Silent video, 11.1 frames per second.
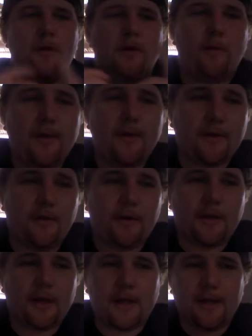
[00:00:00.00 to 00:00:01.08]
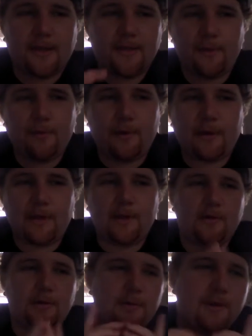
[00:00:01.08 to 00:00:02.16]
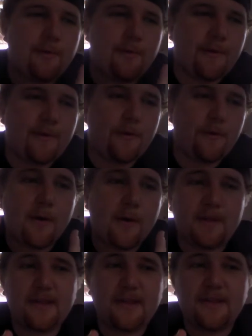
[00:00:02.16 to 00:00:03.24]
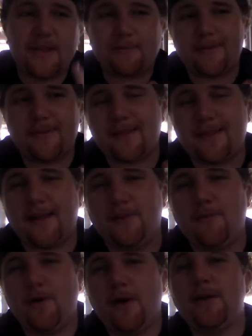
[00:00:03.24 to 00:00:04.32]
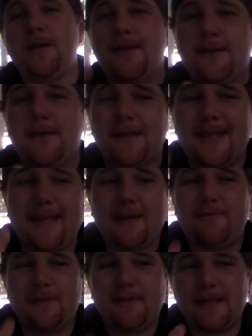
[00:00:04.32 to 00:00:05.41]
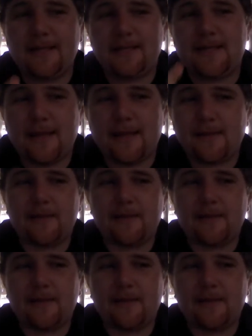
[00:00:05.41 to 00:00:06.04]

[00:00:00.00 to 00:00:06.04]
What's going on, guys? Smoke Raider here, doing another review of One Piece Chapter 691, The King of the Land of Death.